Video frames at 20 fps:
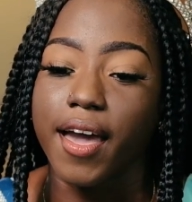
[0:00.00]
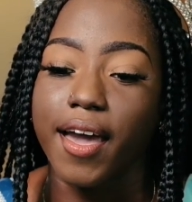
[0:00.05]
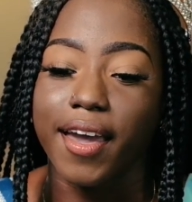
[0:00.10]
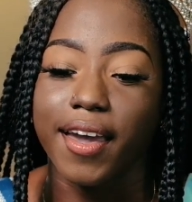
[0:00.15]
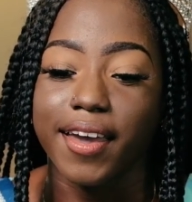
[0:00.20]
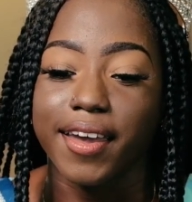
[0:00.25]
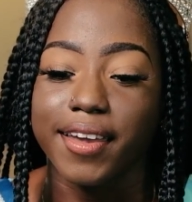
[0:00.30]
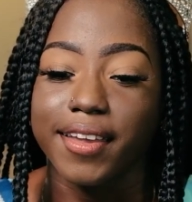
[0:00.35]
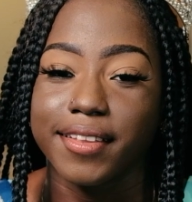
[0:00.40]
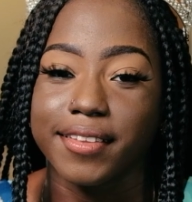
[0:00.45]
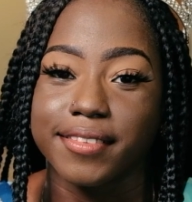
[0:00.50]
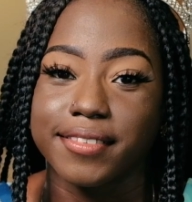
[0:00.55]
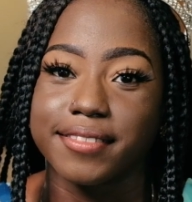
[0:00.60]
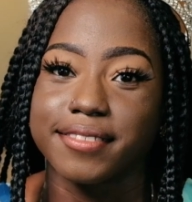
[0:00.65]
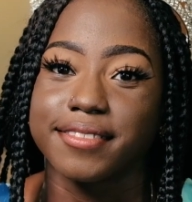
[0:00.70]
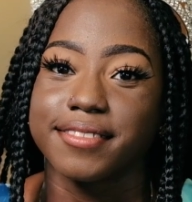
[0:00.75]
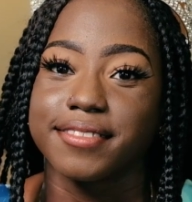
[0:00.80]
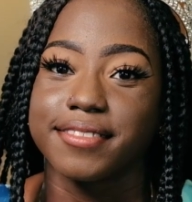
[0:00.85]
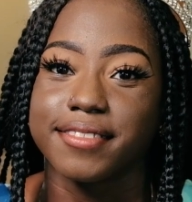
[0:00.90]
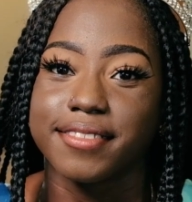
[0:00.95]
And
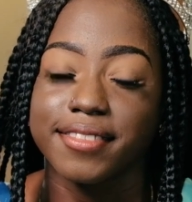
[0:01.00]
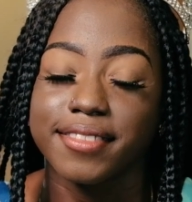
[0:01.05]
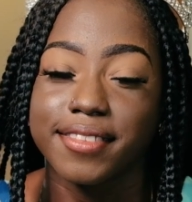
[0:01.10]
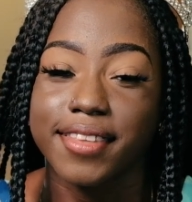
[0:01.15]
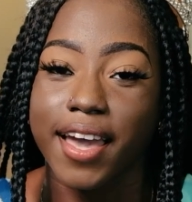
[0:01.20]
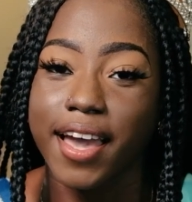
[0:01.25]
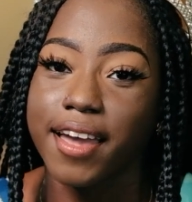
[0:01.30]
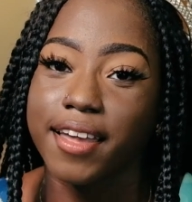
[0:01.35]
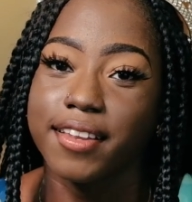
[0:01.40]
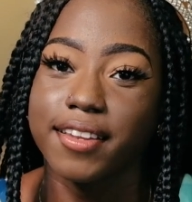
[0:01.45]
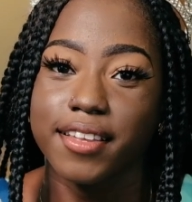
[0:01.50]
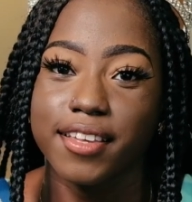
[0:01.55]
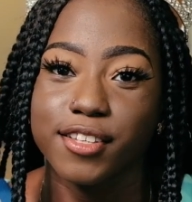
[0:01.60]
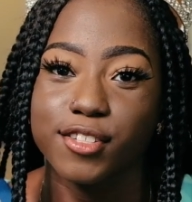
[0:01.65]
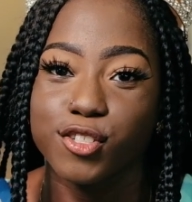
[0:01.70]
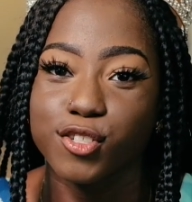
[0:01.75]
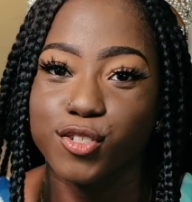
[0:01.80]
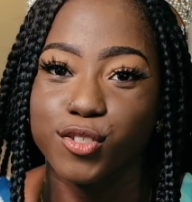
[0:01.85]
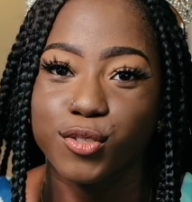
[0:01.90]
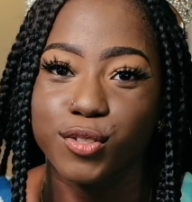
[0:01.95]
that
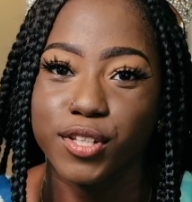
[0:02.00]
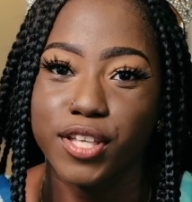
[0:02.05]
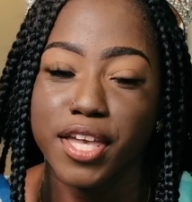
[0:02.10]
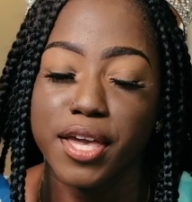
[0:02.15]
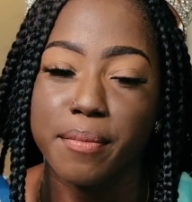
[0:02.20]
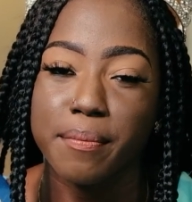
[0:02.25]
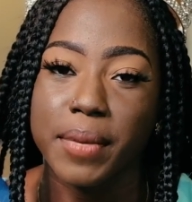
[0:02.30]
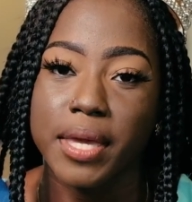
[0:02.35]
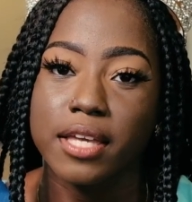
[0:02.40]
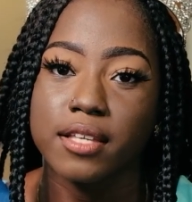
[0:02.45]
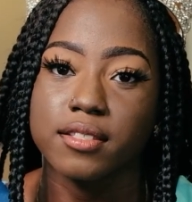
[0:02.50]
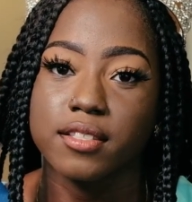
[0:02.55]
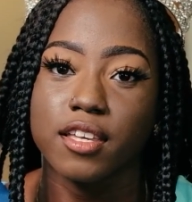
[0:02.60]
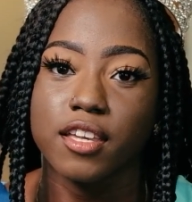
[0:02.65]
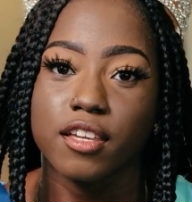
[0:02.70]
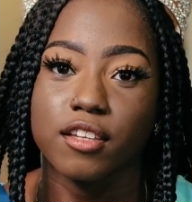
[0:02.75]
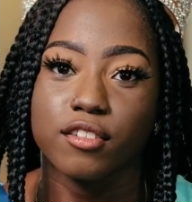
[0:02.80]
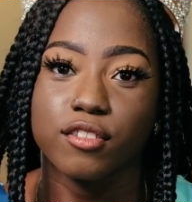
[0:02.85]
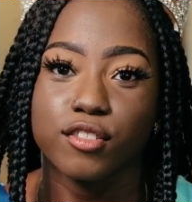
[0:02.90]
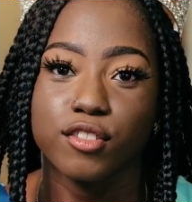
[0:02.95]
is truly
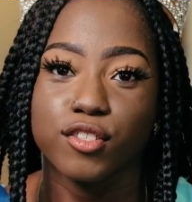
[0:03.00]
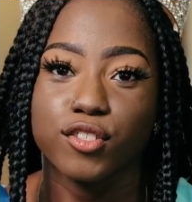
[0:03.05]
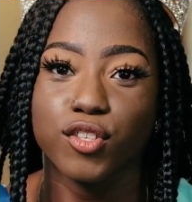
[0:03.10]
amazing.